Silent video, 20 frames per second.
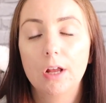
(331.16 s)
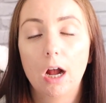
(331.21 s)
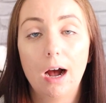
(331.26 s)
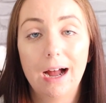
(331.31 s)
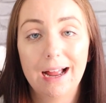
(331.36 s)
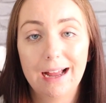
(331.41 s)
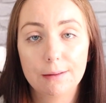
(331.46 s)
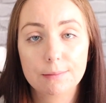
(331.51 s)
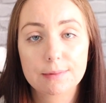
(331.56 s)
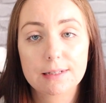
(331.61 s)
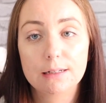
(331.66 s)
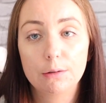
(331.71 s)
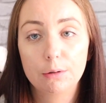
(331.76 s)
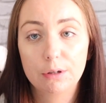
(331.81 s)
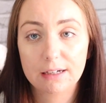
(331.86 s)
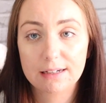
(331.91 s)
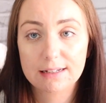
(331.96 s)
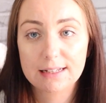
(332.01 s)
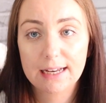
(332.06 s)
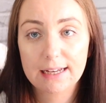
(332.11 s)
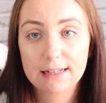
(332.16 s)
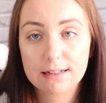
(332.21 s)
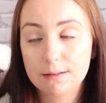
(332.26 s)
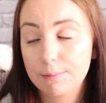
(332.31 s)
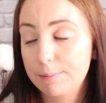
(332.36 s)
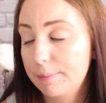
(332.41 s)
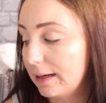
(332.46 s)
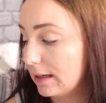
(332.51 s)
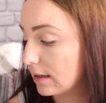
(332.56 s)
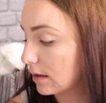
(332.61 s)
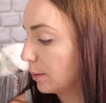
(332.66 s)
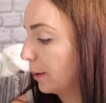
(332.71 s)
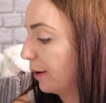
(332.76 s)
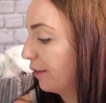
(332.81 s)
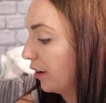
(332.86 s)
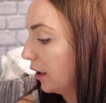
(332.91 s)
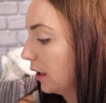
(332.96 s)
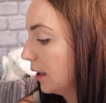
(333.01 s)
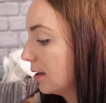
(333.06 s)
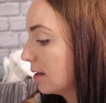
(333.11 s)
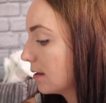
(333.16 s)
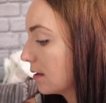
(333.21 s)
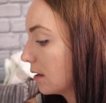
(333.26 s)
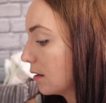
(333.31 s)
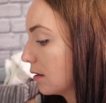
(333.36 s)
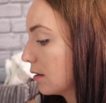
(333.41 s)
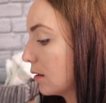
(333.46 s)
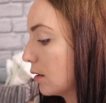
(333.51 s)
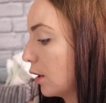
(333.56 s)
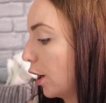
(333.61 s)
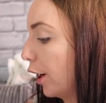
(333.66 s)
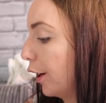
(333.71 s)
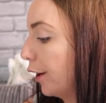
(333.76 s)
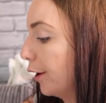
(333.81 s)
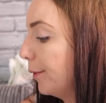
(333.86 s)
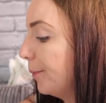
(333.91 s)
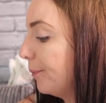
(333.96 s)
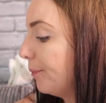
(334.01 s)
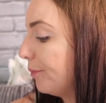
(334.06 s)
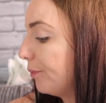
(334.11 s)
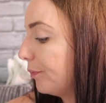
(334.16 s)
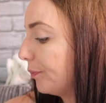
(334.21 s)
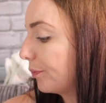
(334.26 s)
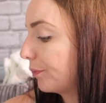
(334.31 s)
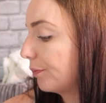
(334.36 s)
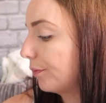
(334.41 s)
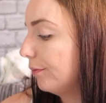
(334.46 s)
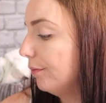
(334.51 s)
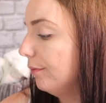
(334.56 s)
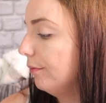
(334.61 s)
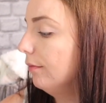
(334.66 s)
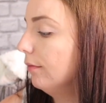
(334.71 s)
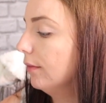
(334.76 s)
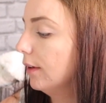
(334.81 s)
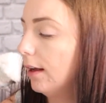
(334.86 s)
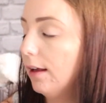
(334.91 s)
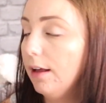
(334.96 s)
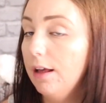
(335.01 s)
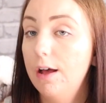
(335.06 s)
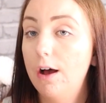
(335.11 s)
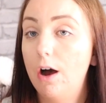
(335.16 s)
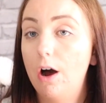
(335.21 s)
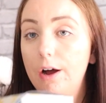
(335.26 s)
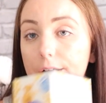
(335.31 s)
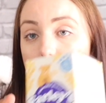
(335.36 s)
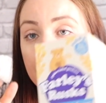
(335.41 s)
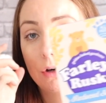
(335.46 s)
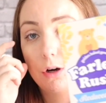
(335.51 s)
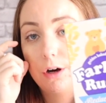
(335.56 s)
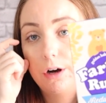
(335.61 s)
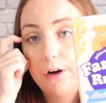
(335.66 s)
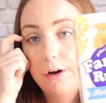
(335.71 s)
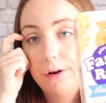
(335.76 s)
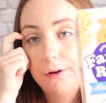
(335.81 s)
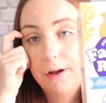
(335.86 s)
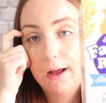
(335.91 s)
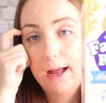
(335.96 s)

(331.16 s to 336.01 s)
I am still going to take some bits with us, so I got